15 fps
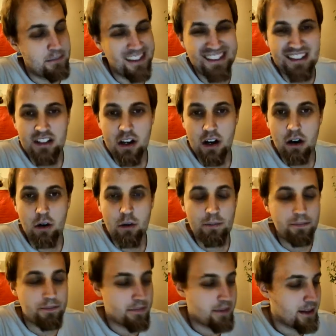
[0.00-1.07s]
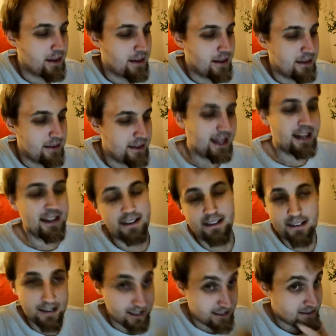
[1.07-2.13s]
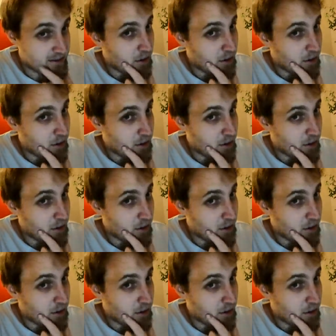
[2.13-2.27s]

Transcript: So it's